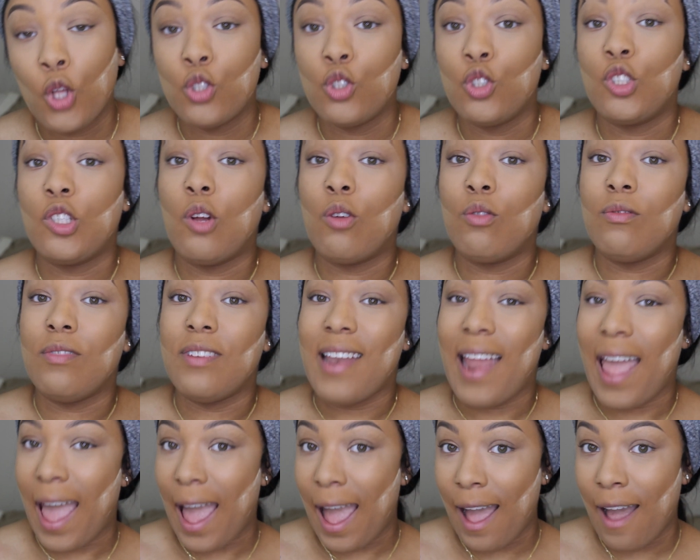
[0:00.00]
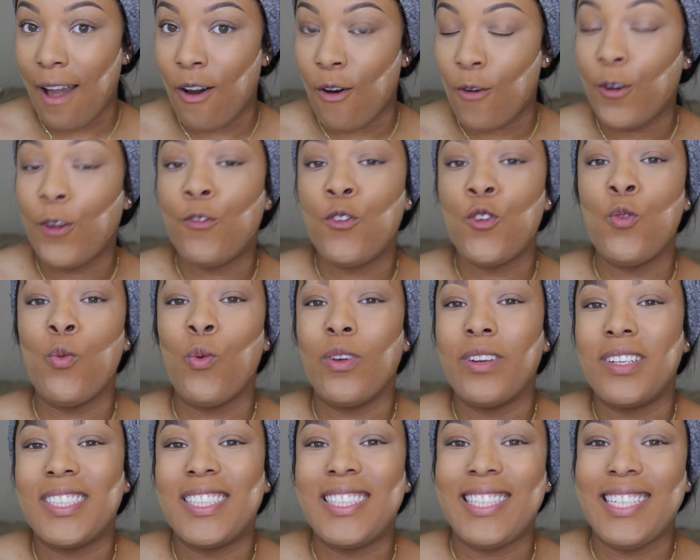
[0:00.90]
So now if you
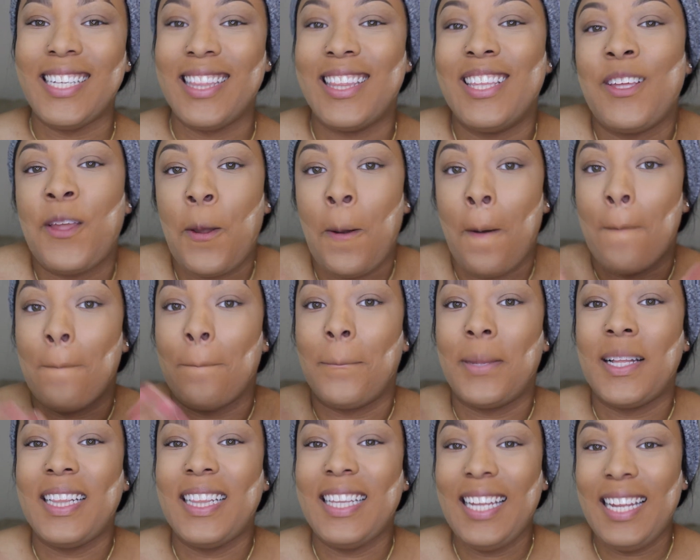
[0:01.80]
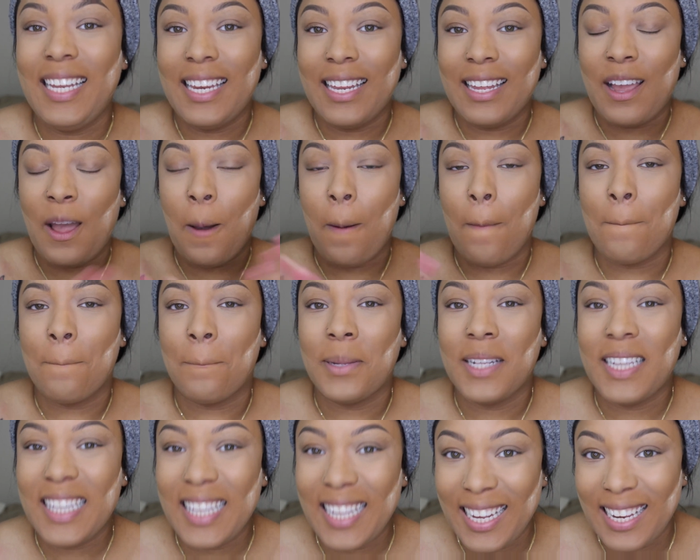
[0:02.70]
want to see the
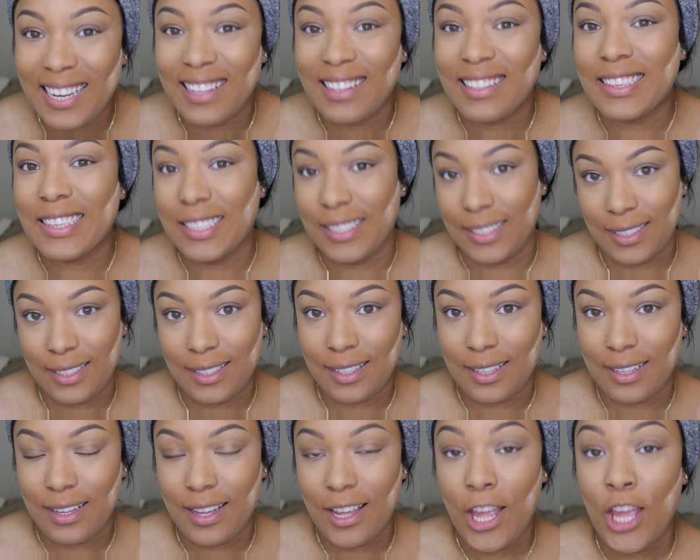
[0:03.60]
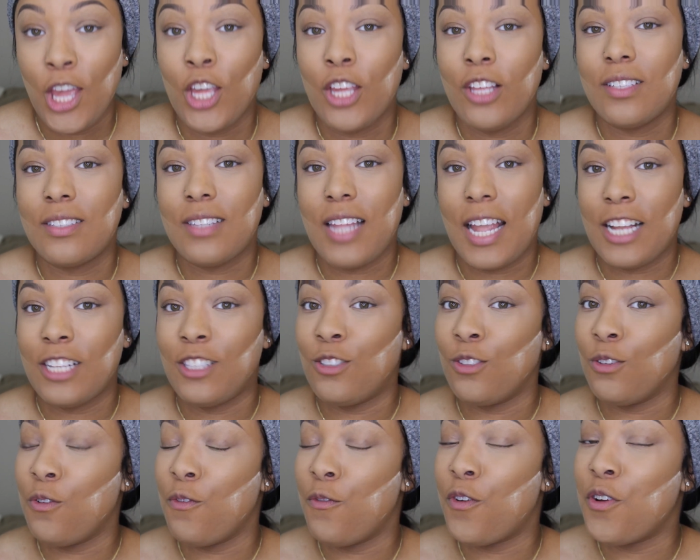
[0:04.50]
completed look, stay
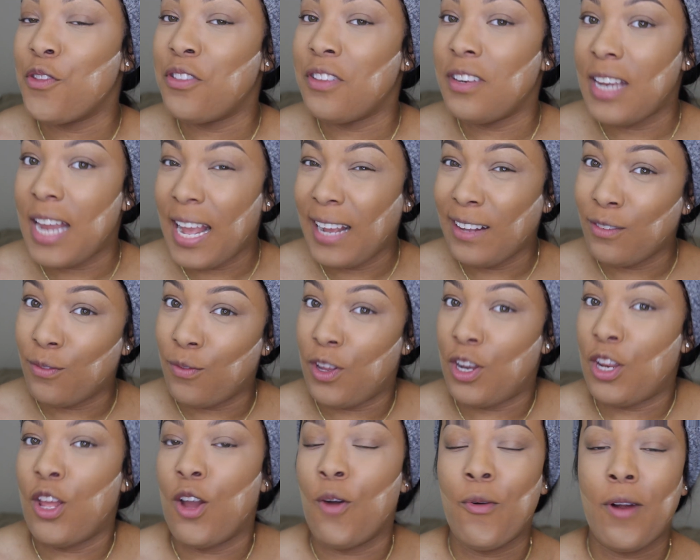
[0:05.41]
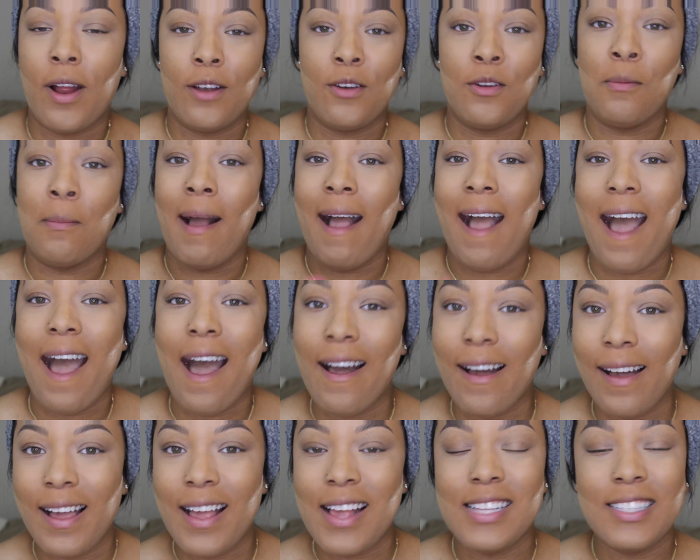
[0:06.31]
tuned for the next video where I do my
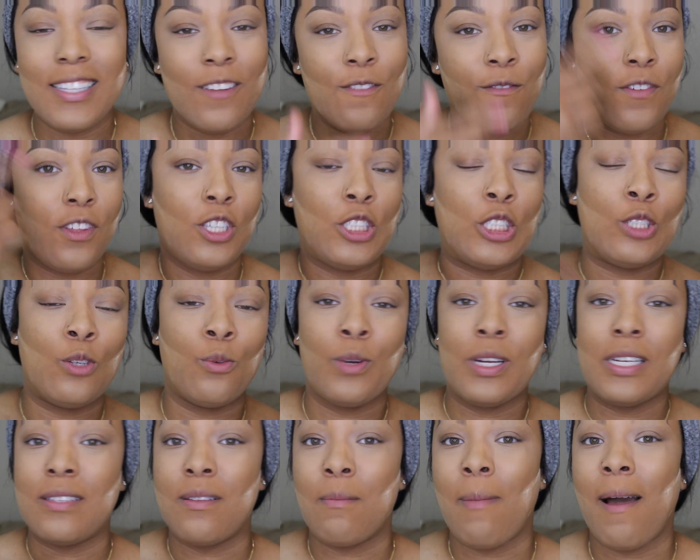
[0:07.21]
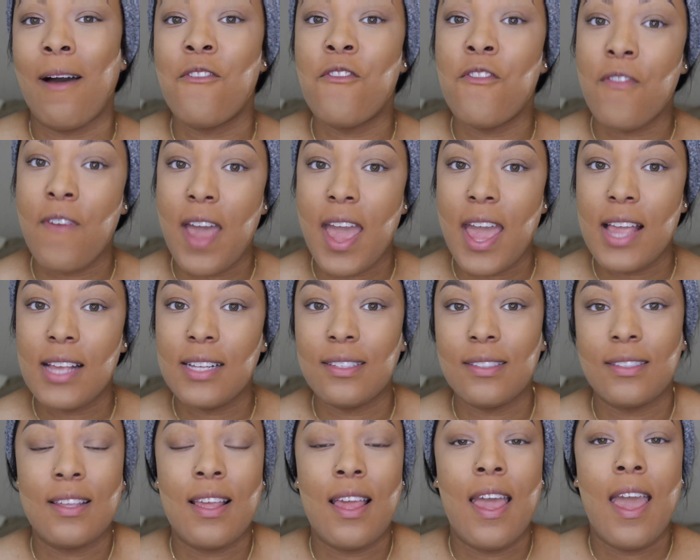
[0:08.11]
eyes and finish the rest of my
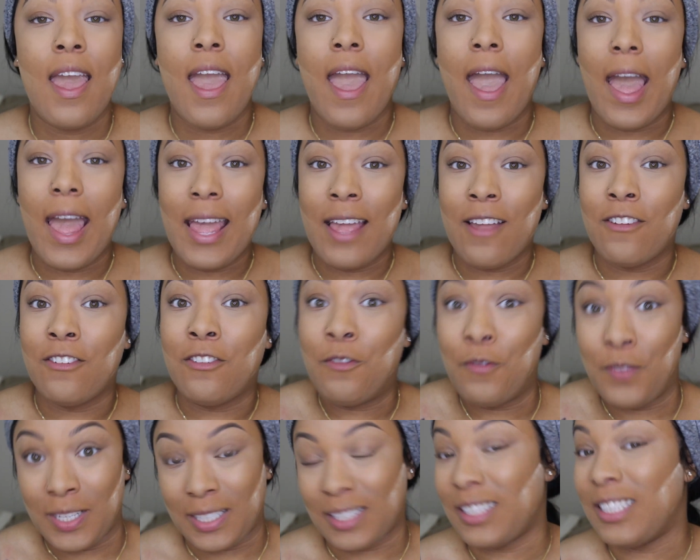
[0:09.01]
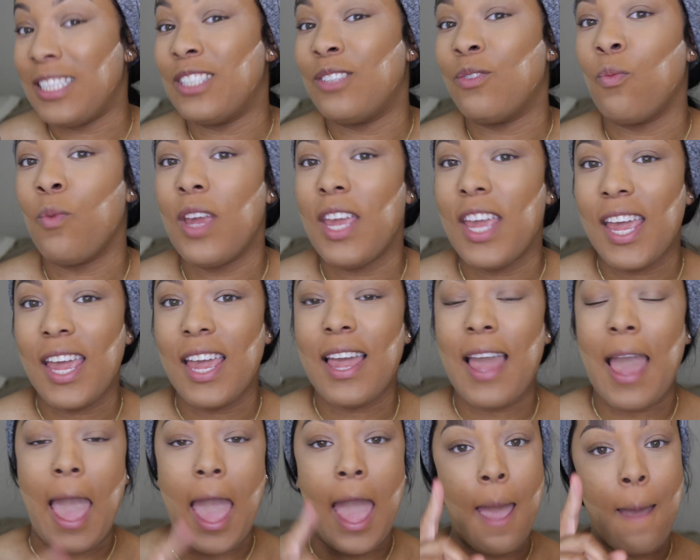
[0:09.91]
face and fix this
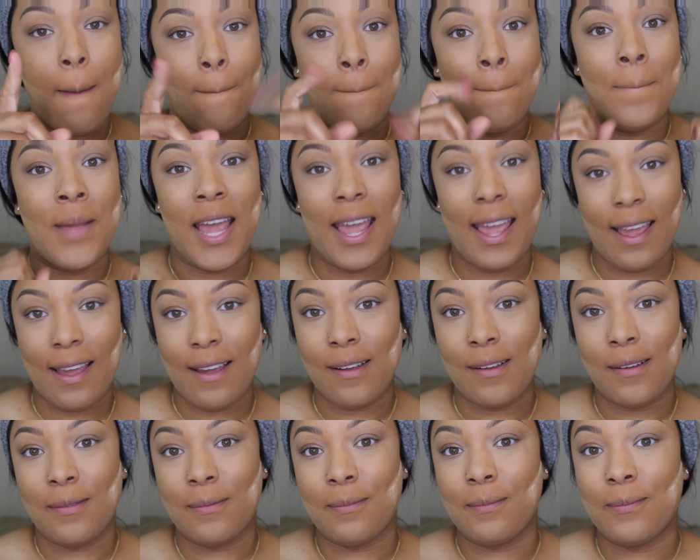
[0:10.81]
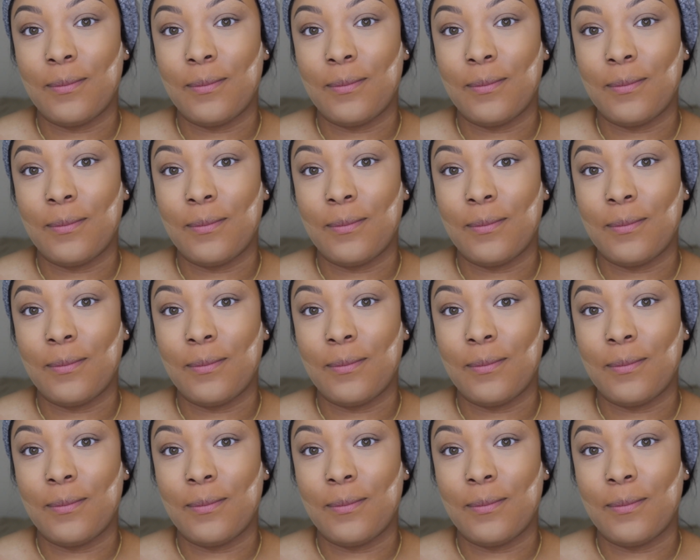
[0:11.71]
wig, and bam,